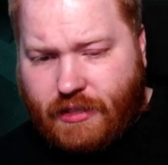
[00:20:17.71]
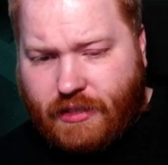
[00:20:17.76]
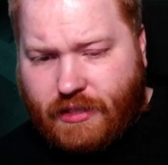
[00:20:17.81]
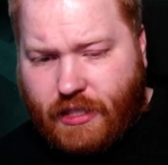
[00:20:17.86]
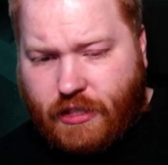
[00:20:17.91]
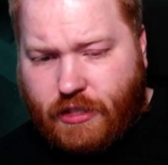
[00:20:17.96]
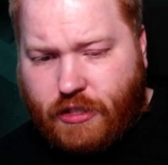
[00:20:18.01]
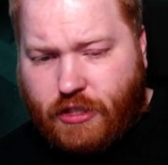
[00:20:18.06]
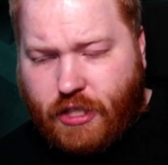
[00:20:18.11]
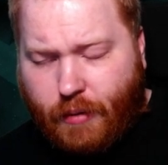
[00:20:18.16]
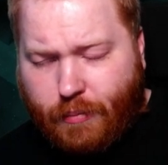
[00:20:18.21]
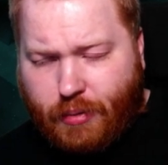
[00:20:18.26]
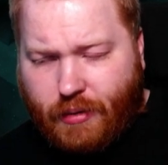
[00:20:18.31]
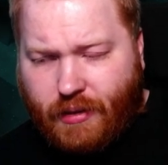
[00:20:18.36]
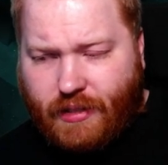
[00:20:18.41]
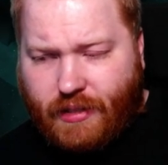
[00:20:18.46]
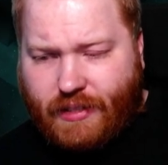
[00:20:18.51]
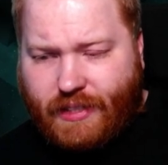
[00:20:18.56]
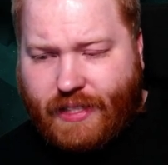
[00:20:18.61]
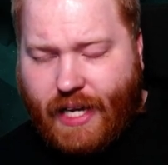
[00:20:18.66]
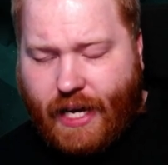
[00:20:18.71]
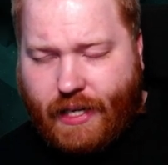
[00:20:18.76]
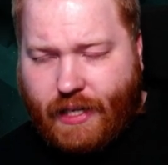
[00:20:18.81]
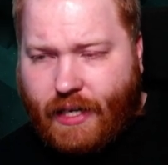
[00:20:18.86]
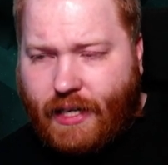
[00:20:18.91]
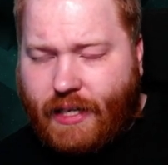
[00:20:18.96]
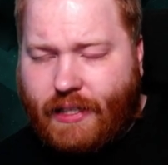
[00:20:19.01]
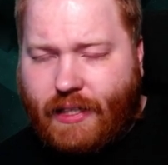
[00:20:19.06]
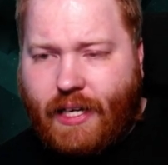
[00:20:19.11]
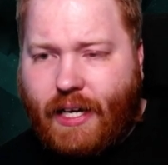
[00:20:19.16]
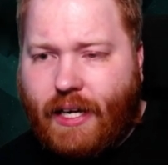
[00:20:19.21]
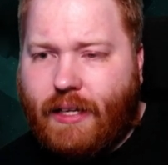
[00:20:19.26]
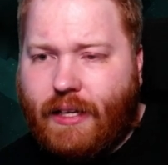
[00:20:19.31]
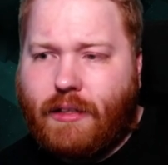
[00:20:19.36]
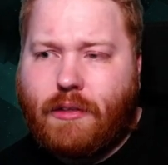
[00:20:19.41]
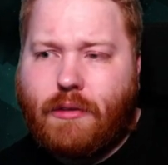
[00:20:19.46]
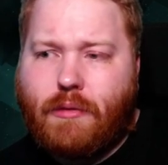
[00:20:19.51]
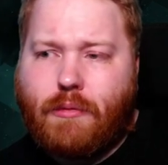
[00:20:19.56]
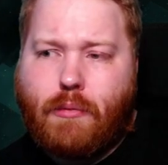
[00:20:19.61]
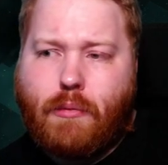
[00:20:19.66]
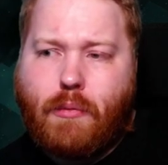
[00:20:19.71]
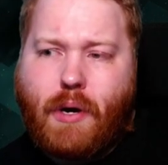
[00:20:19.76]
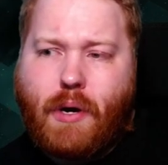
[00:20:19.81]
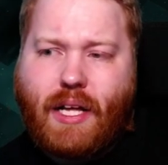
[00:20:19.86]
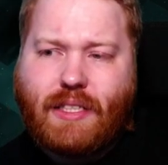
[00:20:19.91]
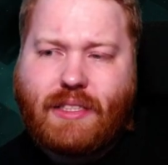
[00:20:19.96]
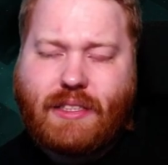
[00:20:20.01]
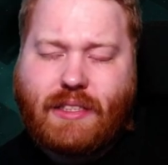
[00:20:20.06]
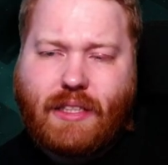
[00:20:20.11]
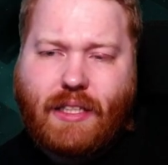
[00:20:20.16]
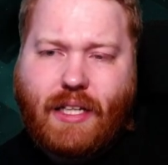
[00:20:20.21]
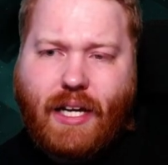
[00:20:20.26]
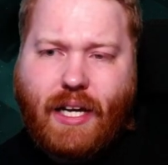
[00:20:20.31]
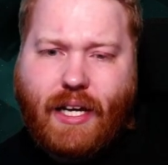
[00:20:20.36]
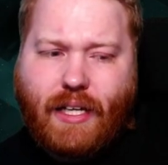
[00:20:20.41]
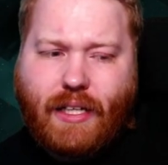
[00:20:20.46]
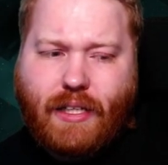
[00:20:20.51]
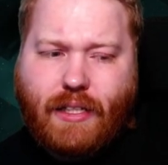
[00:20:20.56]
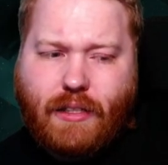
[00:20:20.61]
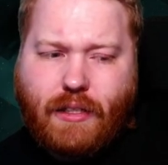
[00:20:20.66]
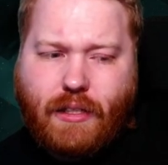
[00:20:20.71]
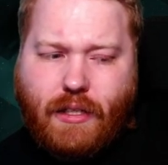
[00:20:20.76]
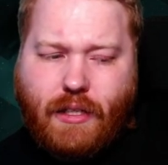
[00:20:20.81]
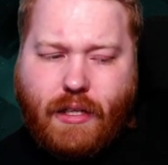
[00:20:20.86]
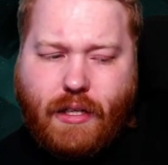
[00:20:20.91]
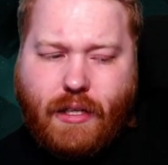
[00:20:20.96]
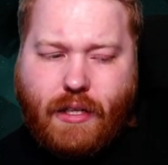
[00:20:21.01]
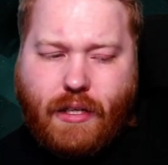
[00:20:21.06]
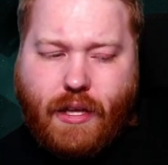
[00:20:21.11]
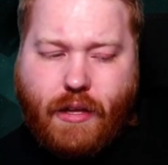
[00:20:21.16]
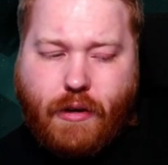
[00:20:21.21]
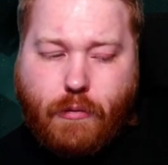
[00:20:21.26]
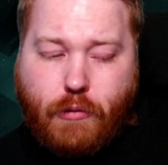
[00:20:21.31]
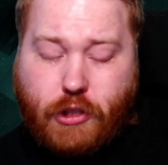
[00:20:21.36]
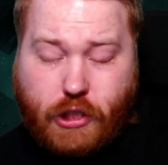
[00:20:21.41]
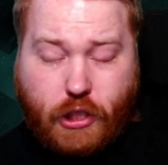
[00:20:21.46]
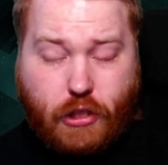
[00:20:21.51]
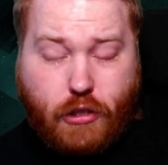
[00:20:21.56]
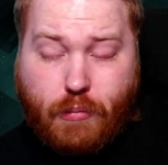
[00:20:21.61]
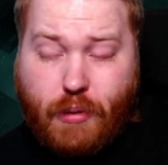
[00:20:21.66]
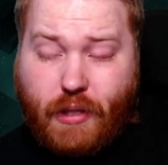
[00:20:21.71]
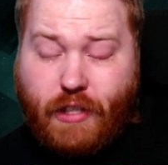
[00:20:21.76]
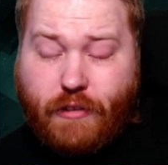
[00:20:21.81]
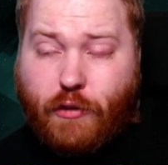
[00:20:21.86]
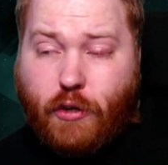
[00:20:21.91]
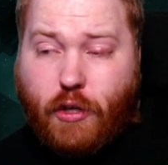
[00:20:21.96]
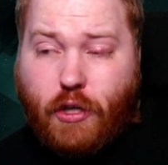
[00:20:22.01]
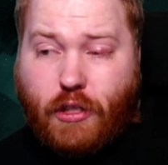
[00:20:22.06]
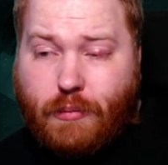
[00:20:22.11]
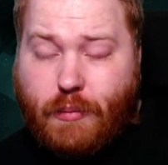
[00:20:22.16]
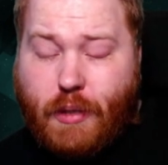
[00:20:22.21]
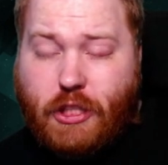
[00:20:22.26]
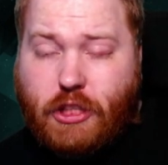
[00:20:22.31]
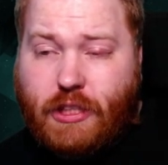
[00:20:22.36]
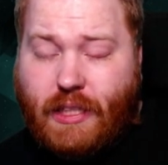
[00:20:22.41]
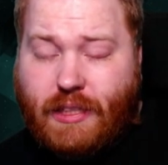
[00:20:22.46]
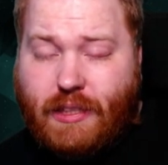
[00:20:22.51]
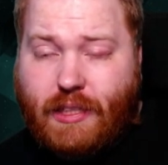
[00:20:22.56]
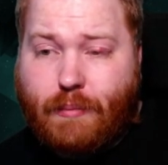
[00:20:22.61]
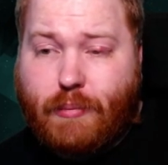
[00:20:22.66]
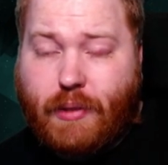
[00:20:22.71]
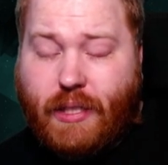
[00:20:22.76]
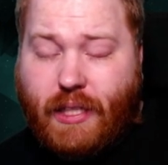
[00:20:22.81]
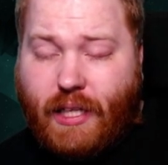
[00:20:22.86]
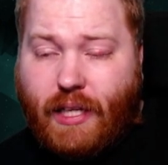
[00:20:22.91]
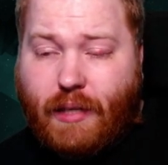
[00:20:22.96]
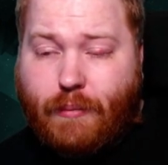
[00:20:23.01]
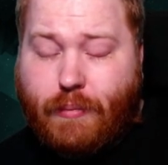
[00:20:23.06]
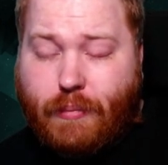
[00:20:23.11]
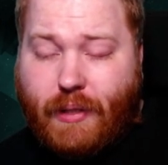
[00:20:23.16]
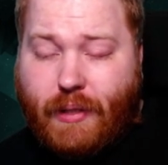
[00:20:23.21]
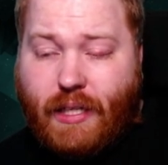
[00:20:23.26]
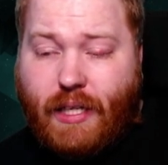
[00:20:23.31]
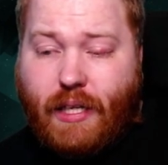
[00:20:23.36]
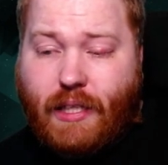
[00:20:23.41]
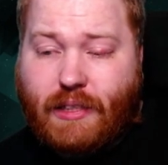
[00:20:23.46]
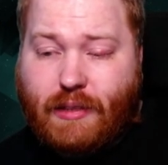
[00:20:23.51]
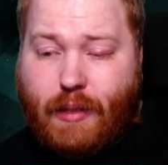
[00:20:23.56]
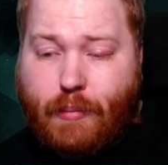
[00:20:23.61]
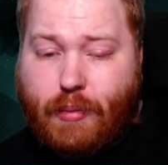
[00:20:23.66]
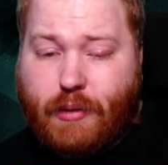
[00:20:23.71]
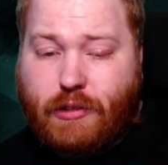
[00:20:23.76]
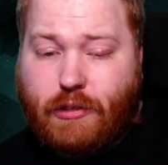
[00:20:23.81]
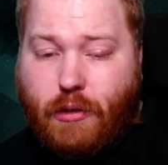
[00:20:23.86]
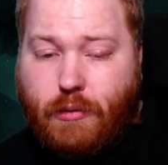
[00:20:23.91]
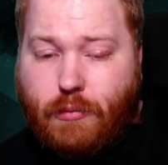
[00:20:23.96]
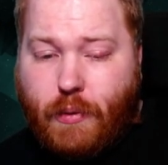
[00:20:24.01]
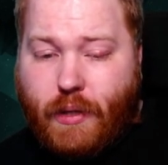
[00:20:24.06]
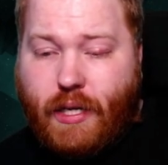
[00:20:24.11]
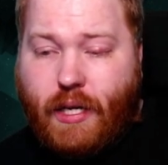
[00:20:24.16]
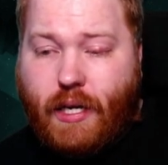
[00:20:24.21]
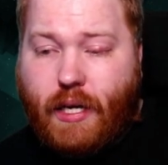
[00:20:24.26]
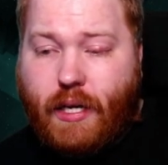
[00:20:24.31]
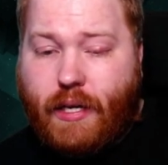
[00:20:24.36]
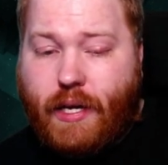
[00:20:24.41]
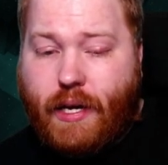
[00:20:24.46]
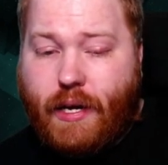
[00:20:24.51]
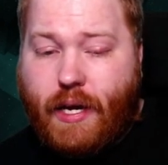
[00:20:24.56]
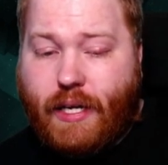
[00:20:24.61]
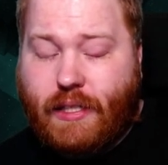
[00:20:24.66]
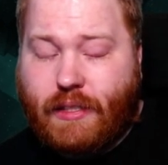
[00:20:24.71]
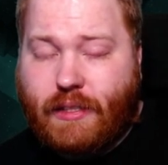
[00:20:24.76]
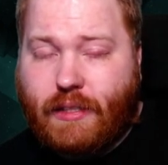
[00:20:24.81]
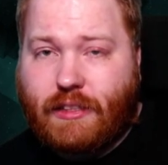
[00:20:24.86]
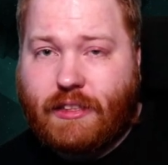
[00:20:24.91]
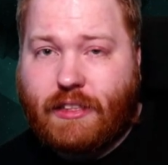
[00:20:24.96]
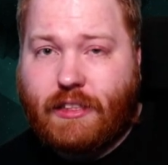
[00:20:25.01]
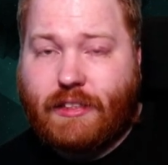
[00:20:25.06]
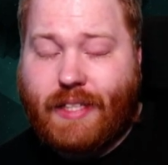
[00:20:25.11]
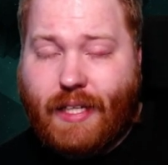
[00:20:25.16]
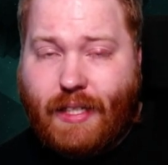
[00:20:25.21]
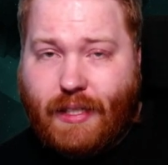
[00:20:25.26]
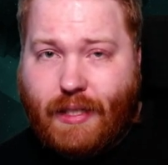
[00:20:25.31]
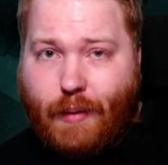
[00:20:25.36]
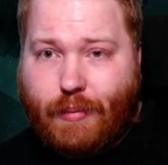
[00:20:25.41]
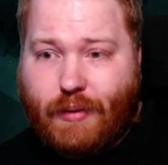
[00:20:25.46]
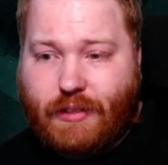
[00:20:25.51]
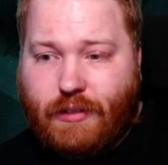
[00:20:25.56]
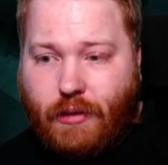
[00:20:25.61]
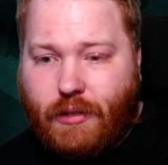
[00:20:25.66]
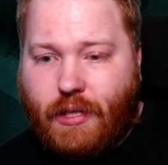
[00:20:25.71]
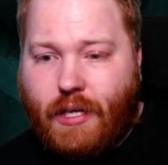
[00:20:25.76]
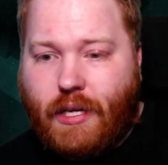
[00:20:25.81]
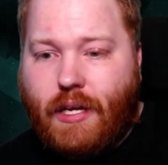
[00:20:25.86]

doppelganger again, where it's like, which I completely forgot to mention at the beginning of the episode when I edited the second episode,